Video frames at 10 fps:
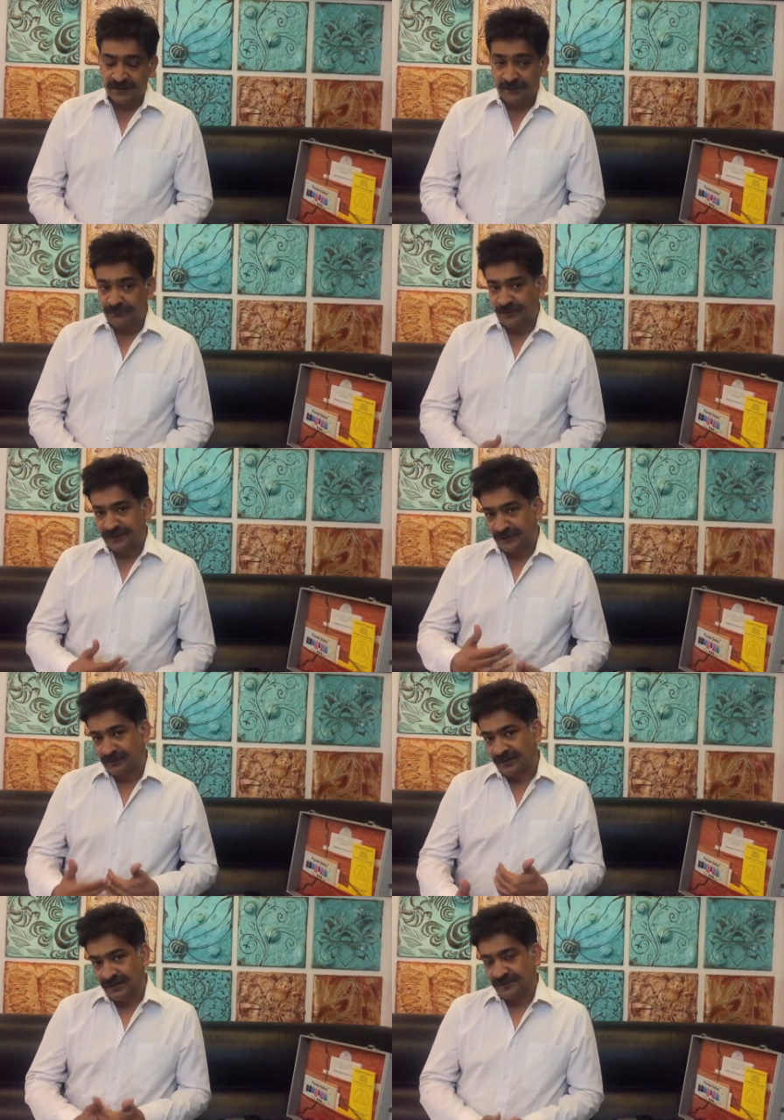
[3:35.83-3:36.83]
If you can
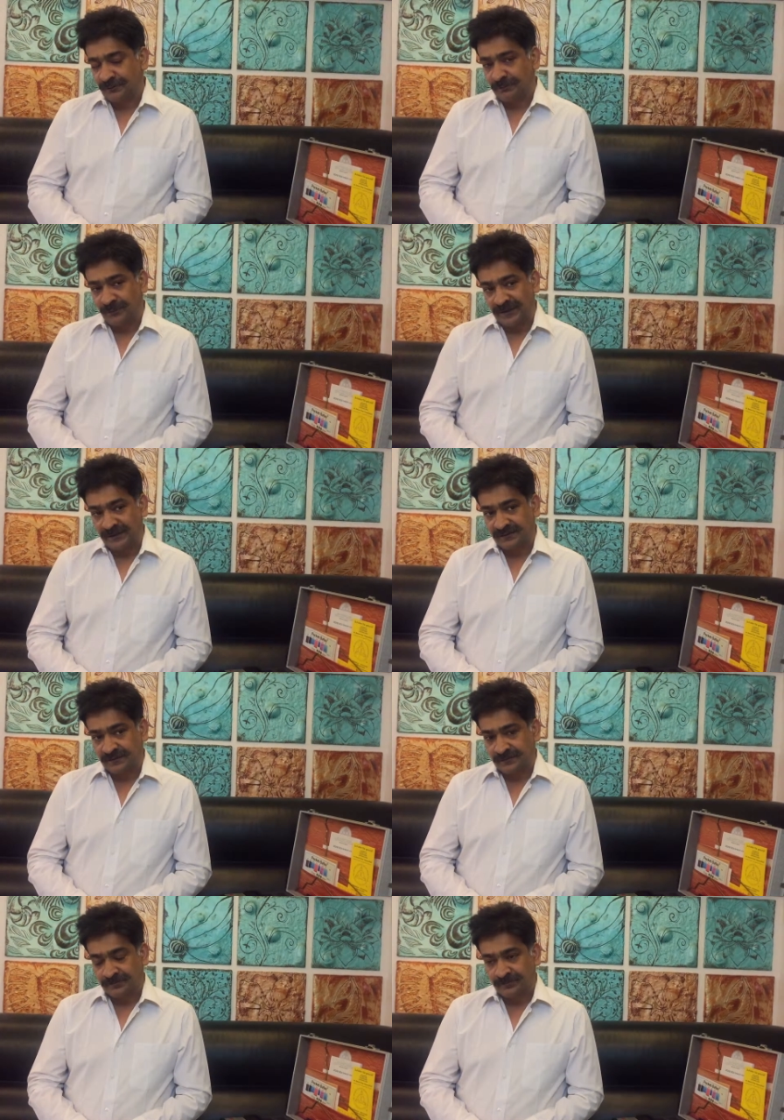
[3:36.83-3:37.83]
neutralize your
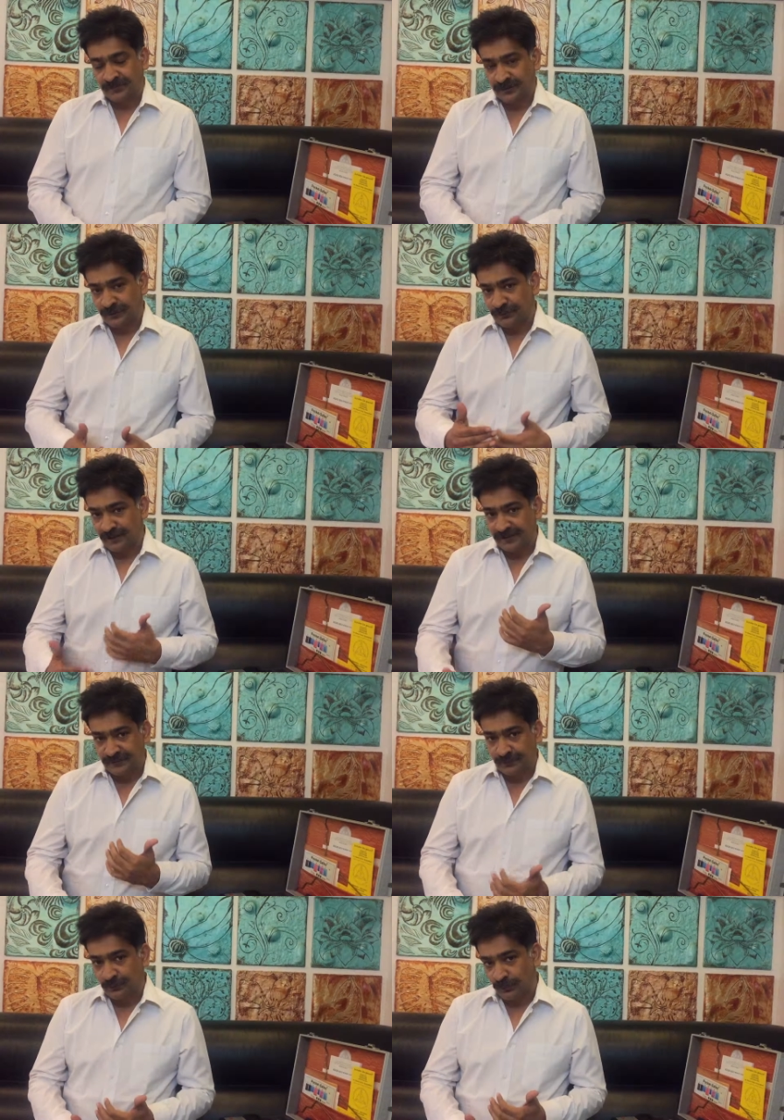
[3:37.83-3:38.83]
place,
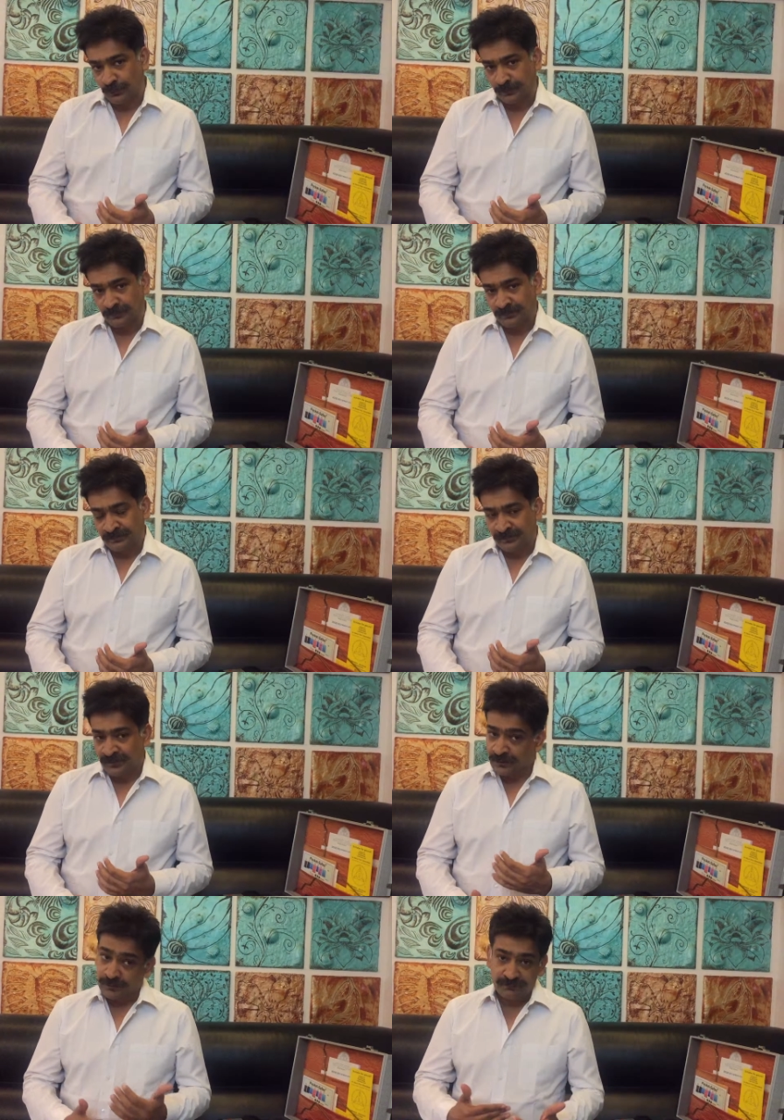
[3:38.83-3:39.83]
neutralize your home
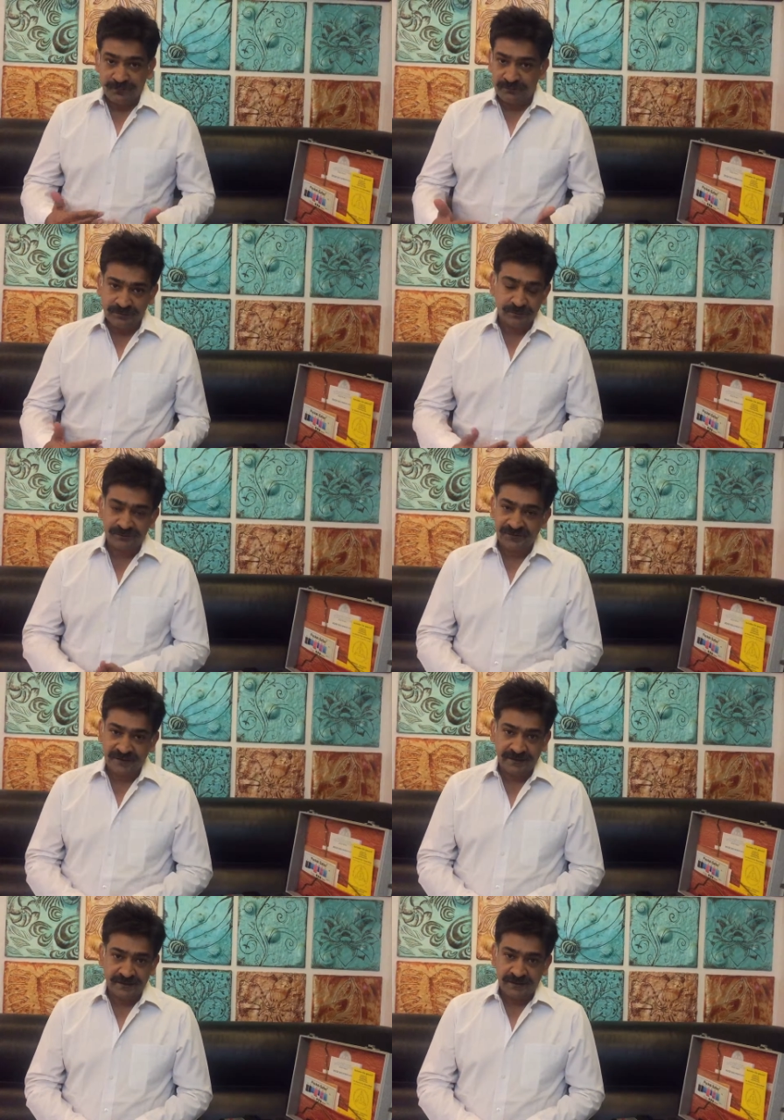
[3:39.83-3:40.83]
or wherever you
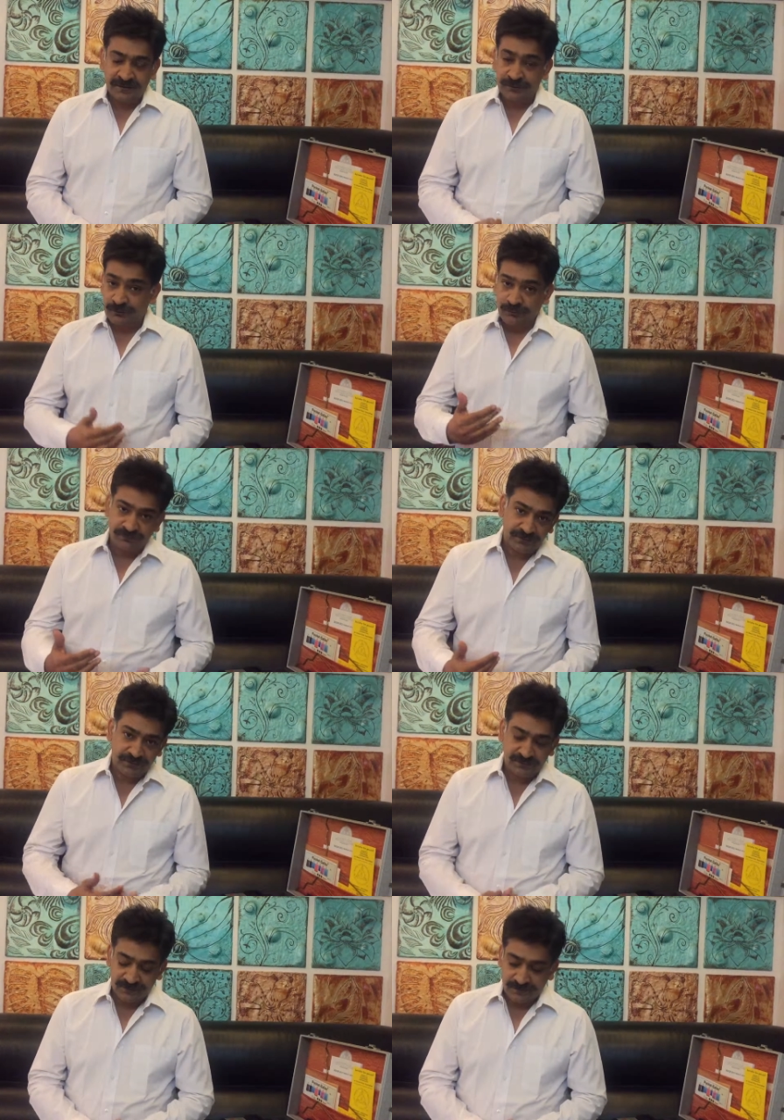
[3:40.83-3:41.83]
stay, your
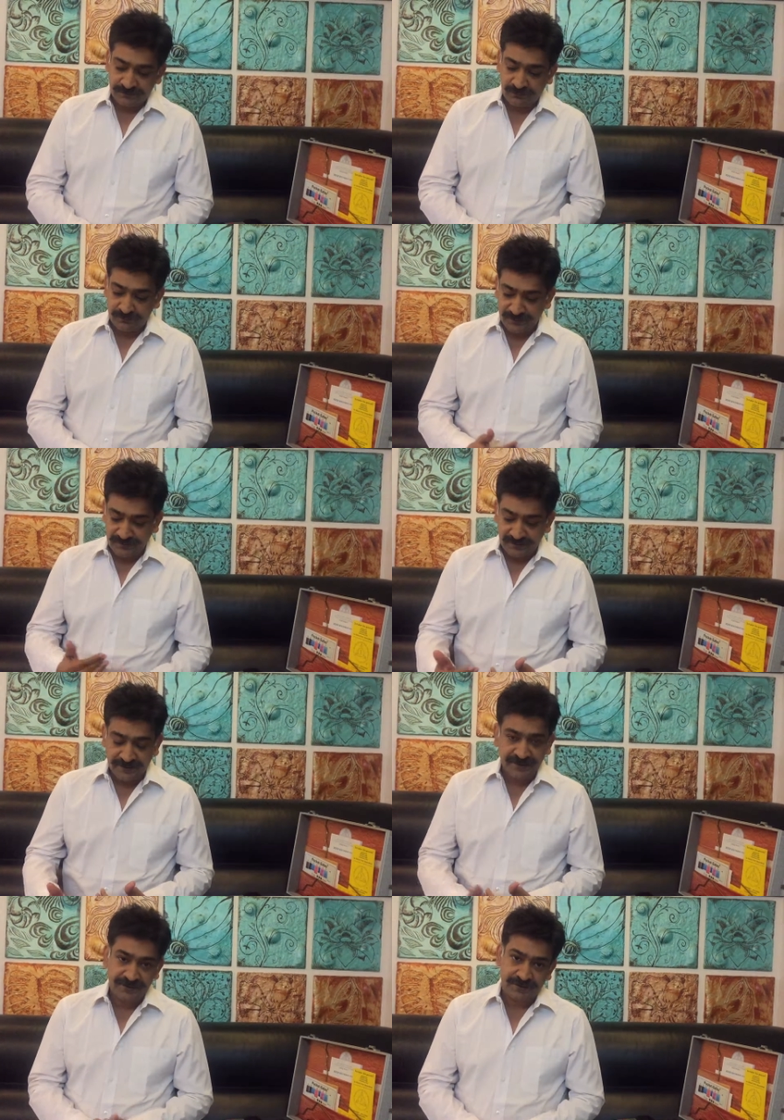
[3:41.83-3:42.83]
office from these
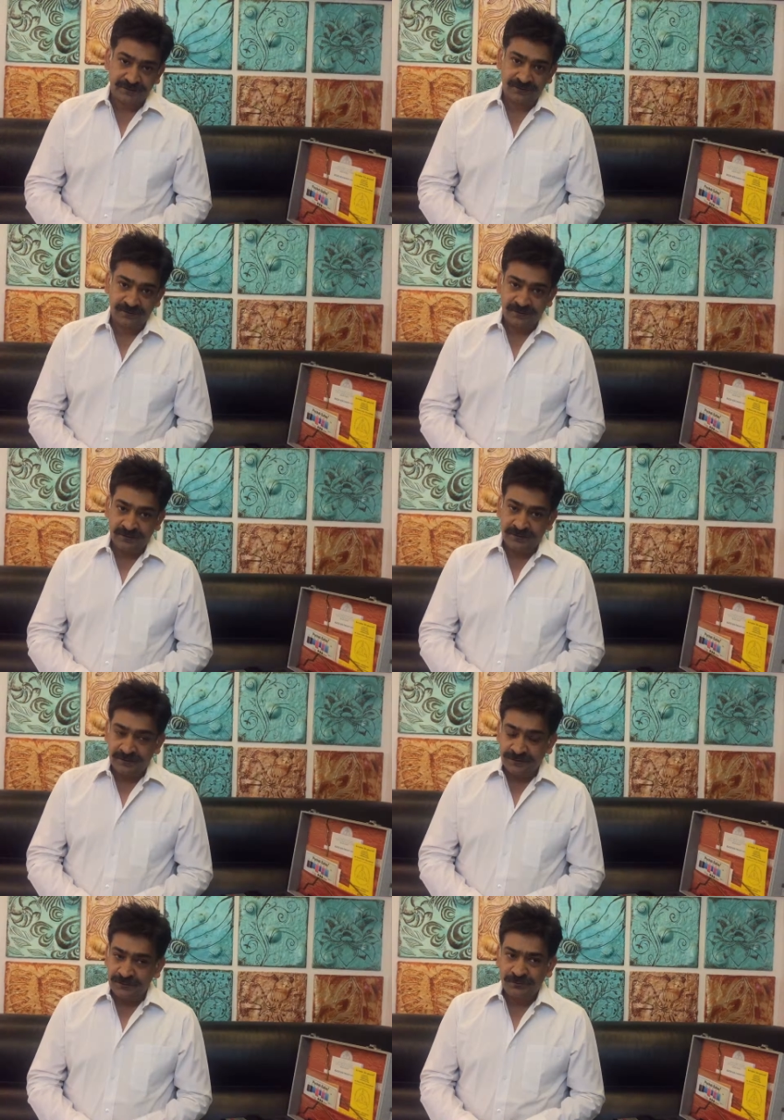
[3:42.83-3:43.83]
radiations,
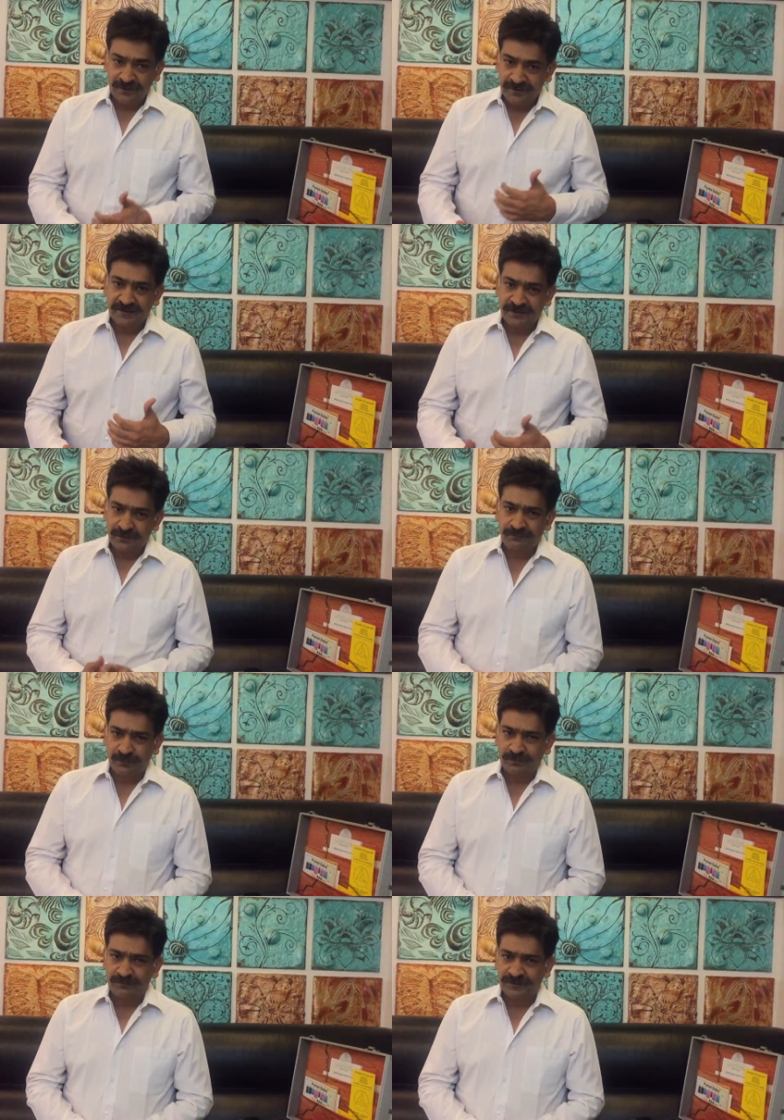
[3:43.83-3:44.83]
you can get rid of a
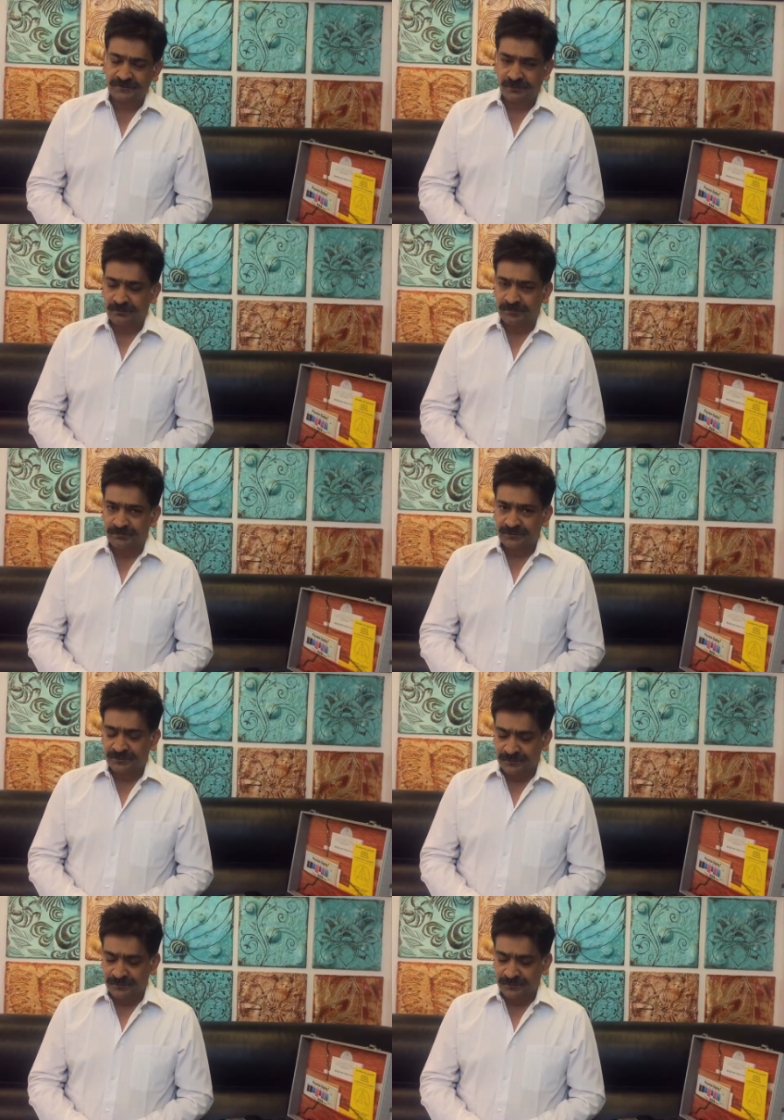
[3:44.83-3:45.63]
lot of these problems.